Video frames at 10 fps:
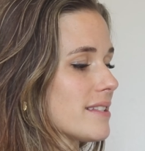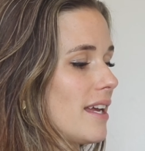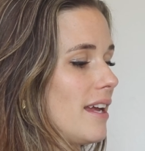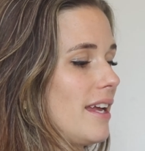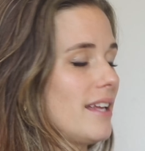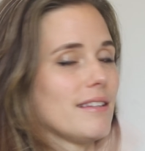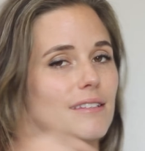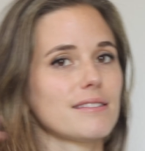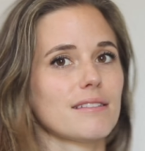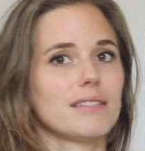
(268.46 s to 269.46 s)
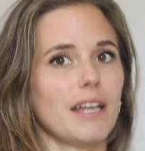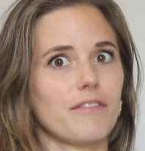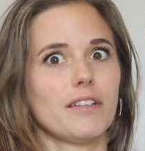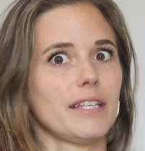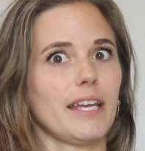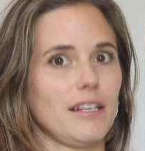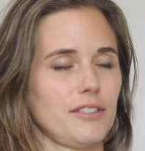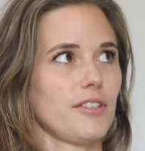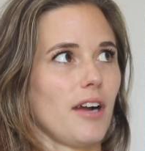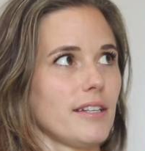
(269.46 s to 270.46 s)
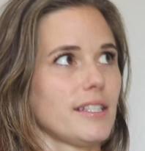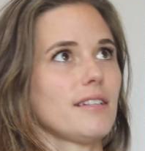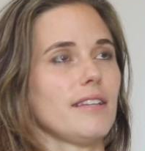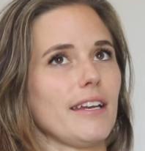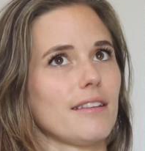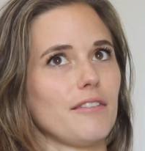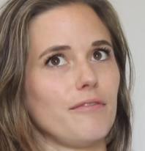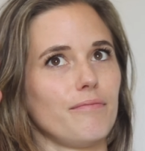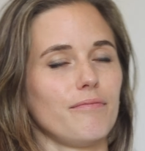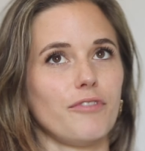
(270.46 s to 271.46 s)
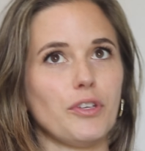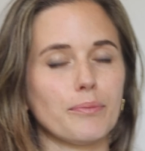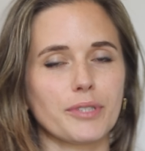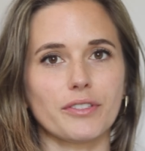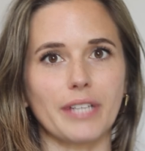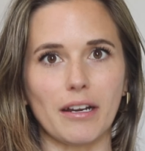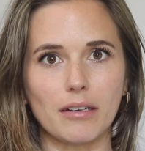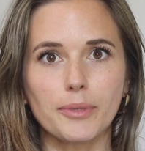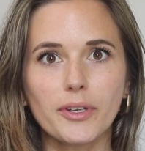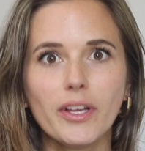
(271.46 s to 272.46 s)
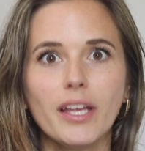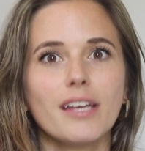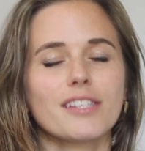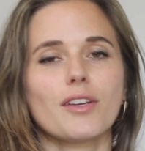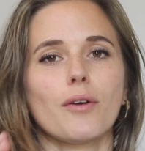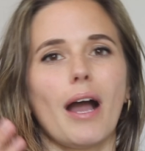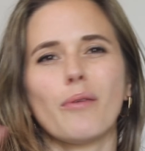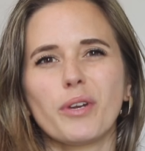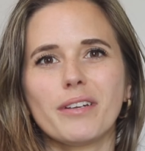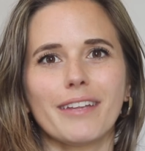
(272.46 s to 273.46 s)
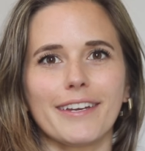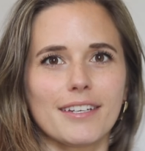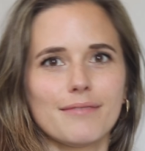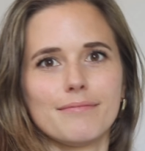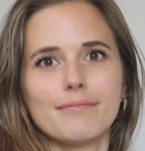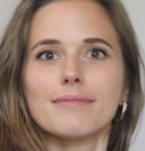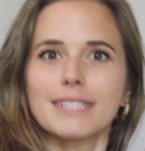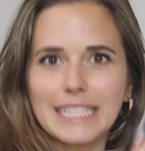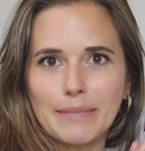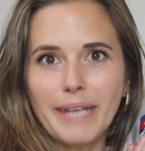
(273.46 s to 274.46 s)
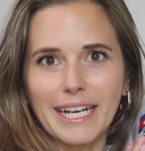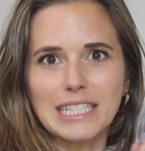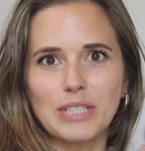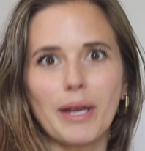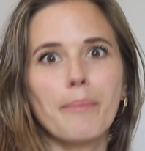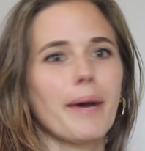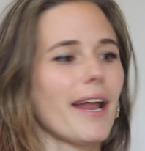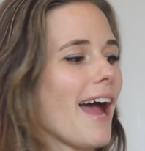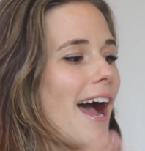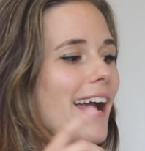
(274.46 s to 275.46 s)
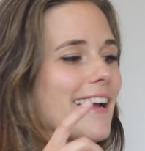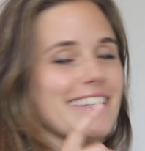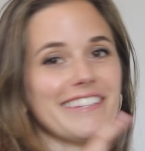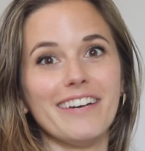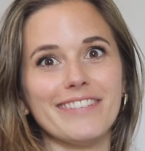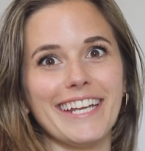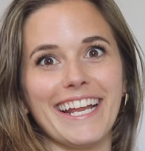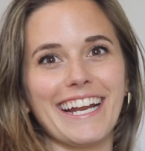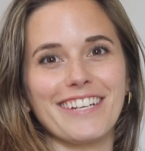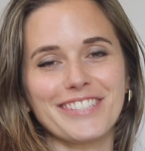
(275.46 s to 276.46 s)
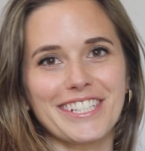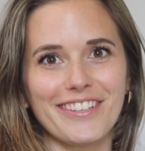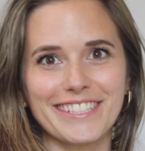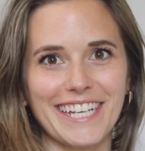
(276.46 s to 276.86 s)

is it is definitely cancer causing. Like the fumes are terrible. So I wouldn't like sleep next to it, but I love it and I use it all the